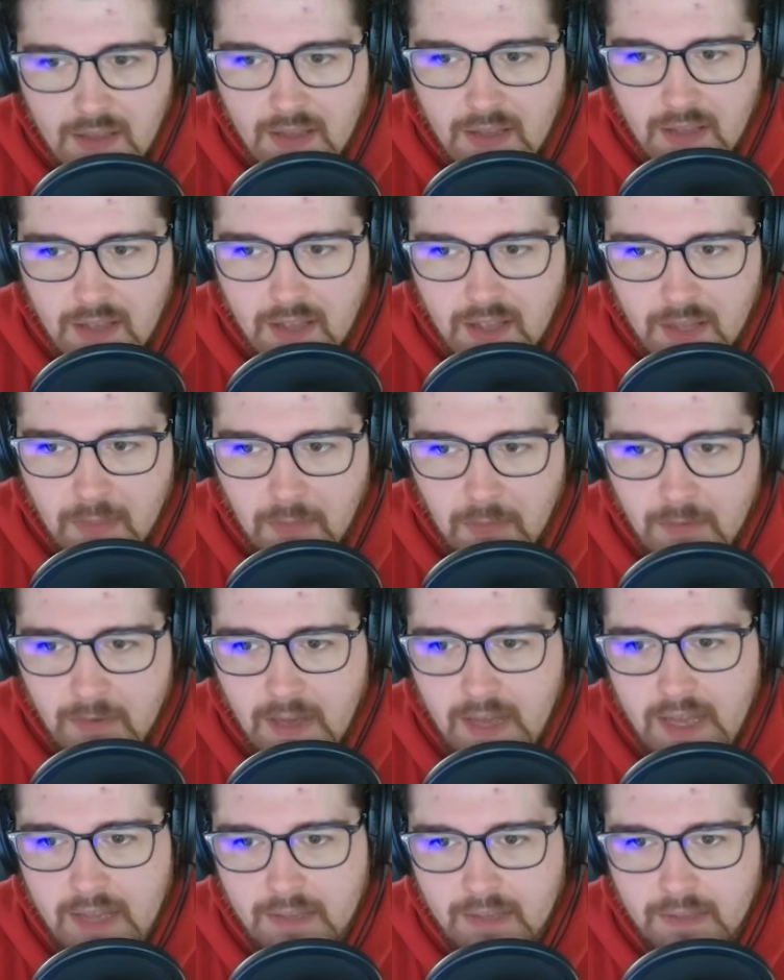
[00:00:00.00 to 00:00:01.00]
hip
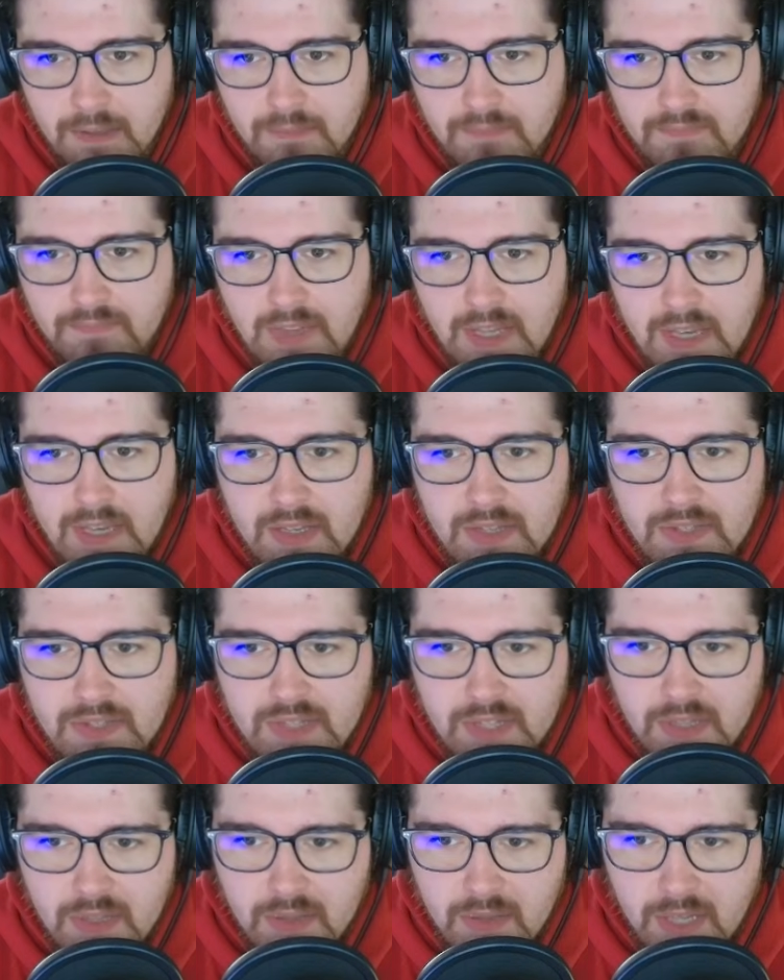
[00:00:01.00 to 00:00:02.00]
file.
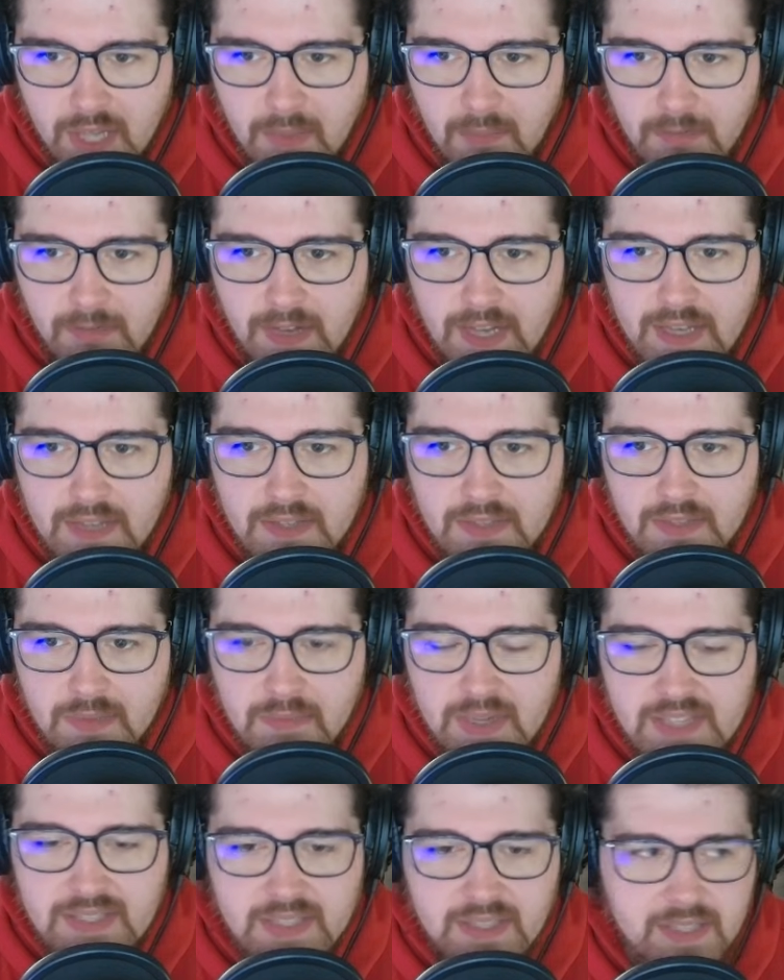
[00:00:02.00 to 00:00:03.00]
So hip files are
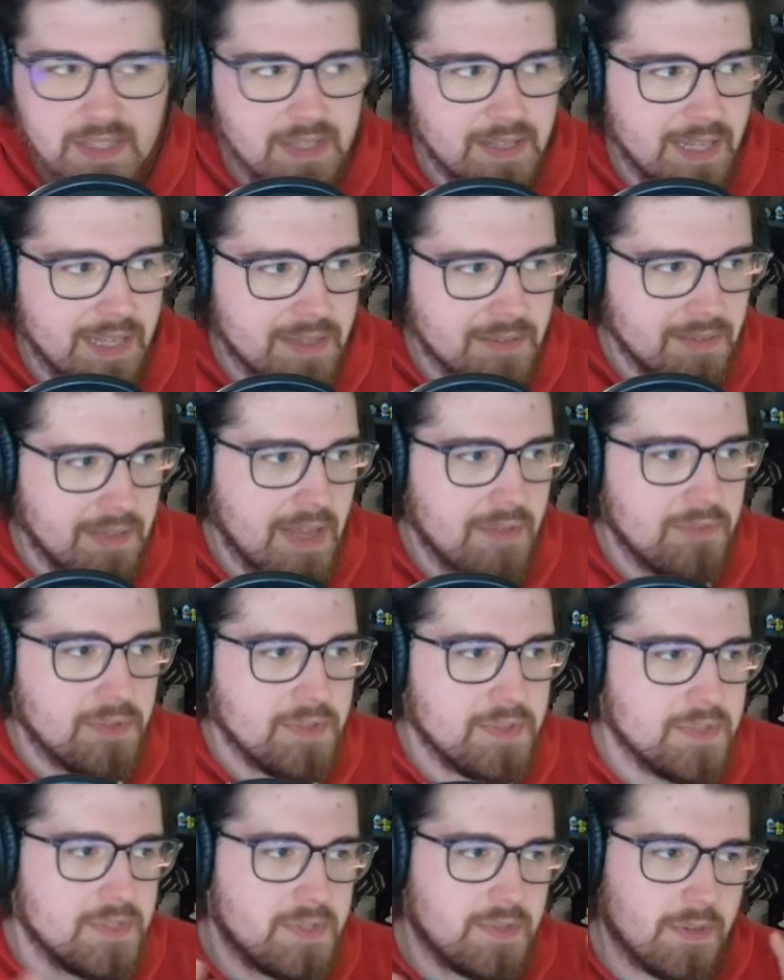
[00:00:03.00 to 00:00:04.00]
basically like
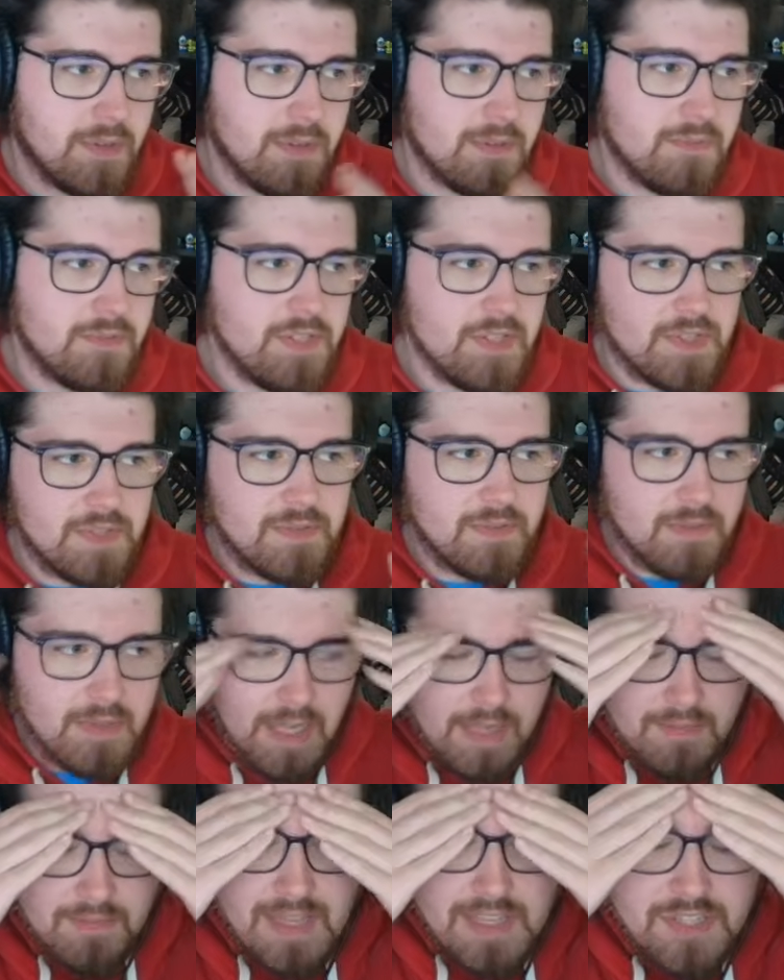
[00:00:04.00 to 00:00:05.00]
levels, or just
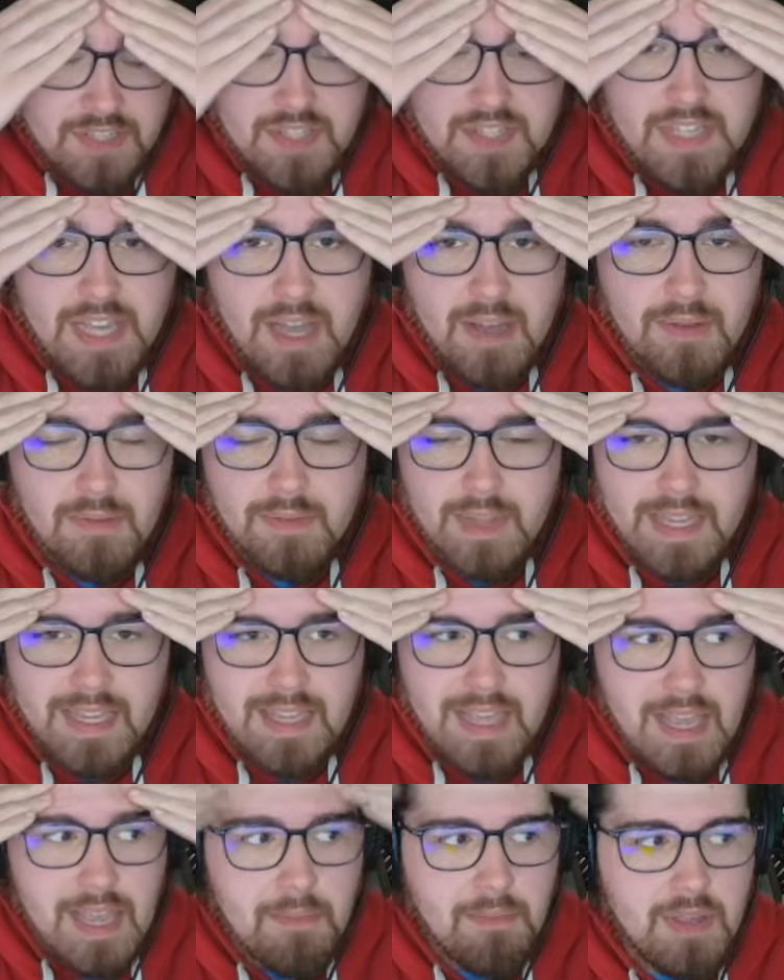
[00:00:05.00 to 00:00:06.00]
like, that's just how
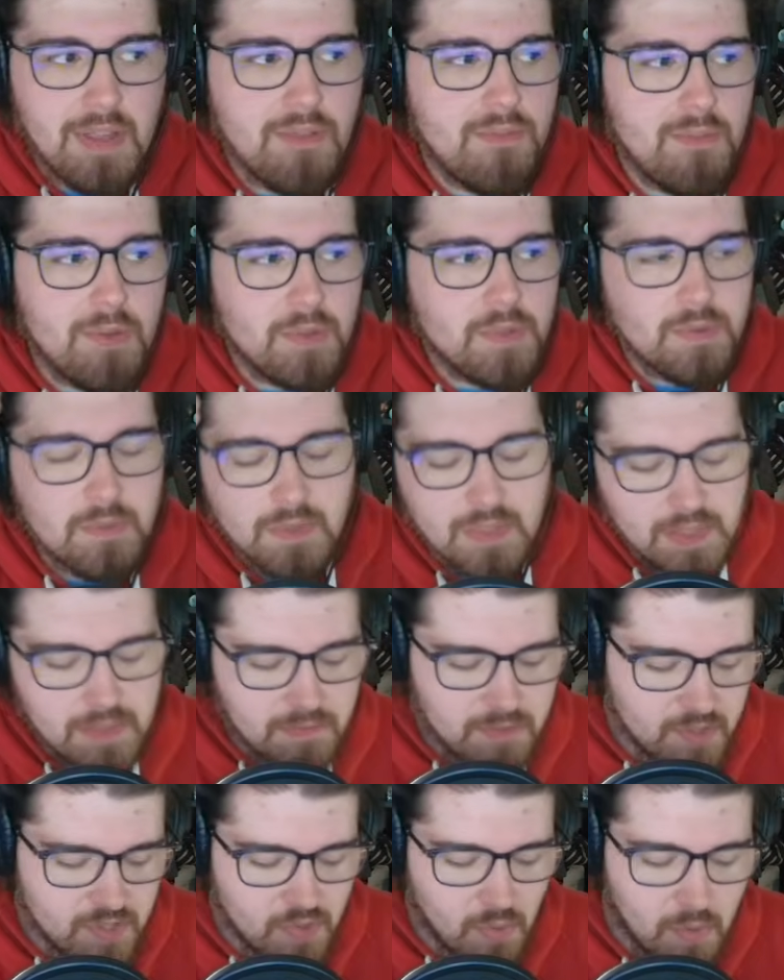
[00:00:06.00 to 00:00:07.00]
like game info is really
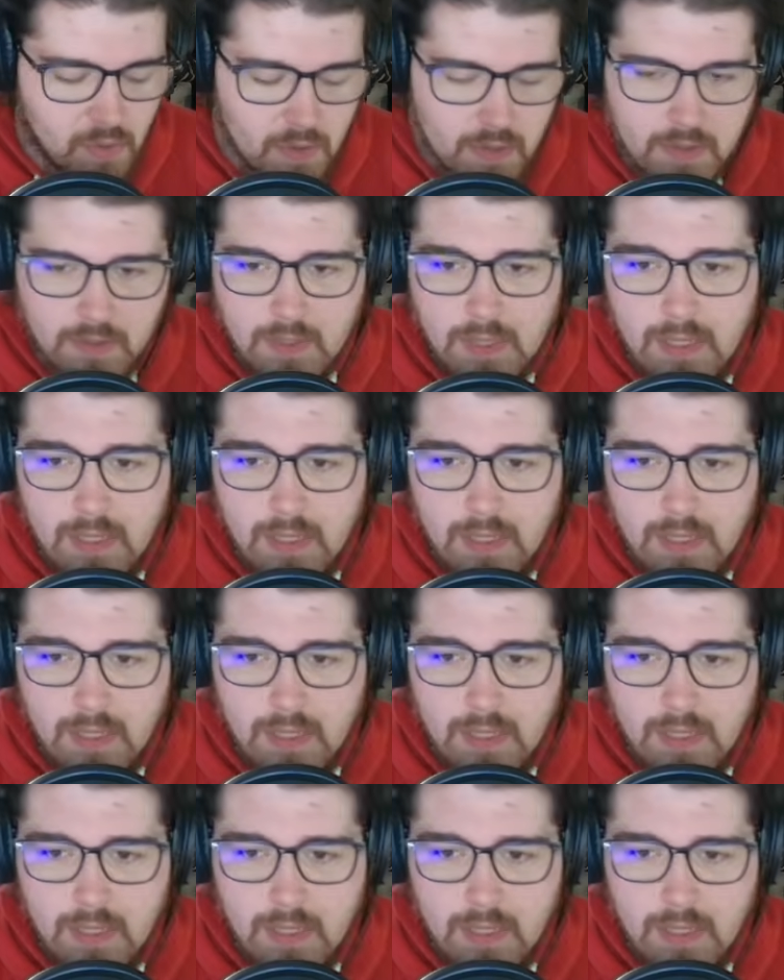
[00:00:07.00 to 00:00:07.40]
stored.